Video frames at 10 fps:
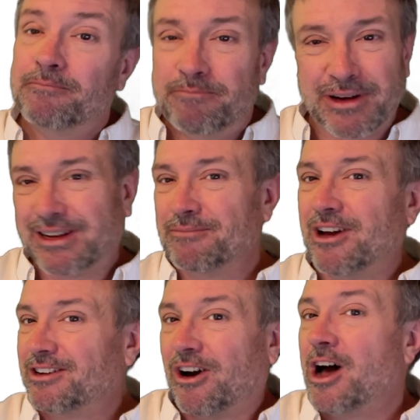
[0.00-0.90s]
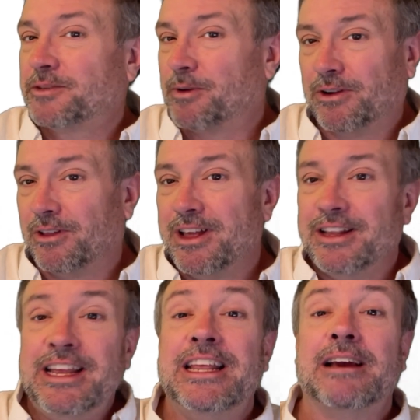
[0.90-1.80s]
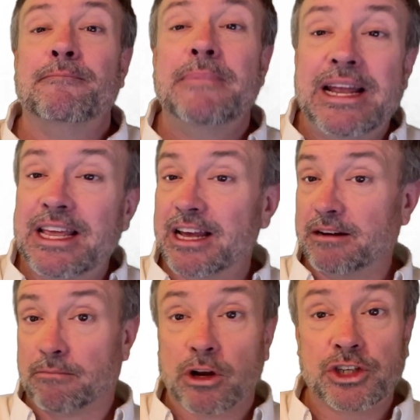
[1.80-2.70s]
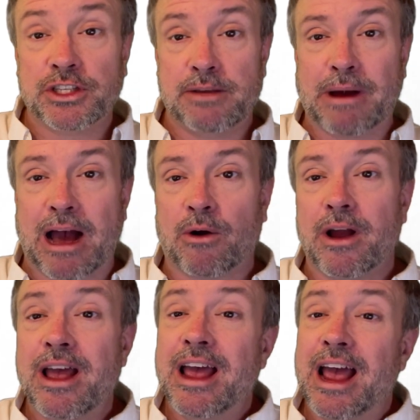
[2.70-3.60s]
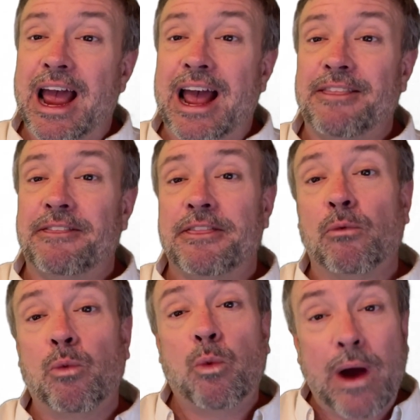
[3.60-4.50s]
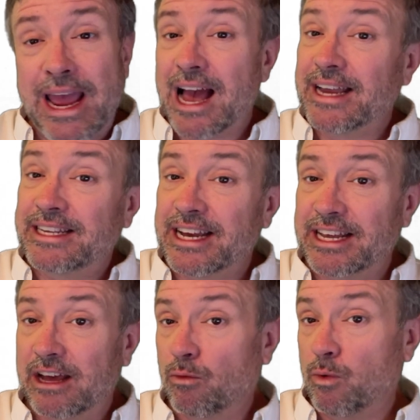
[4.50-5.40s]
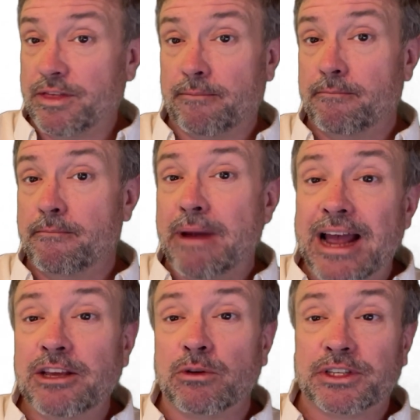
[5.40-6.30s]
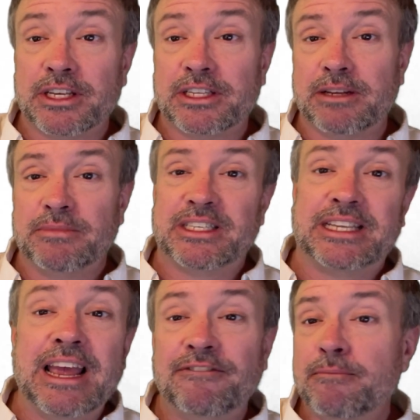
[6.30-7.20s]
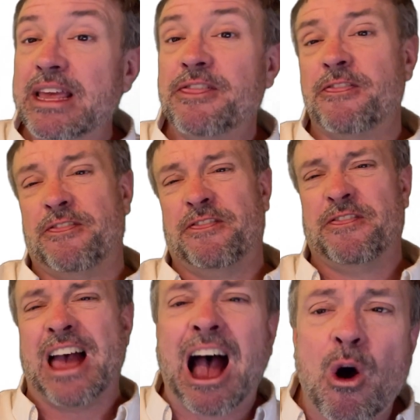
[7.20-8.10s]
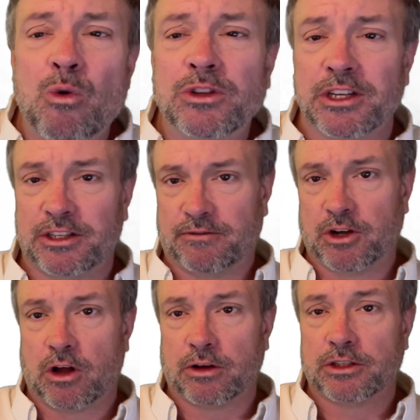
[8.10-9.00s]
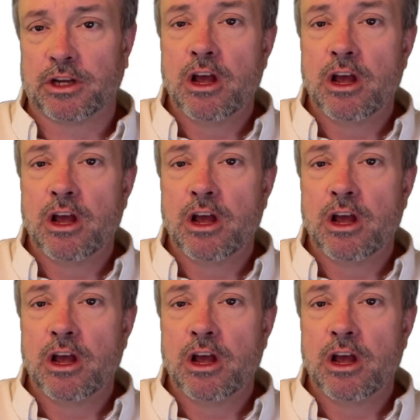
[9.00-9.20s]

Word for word: but I'm not a hospital needing immediate emergency power. And the way I did it with a manual system saved me thousands of dollars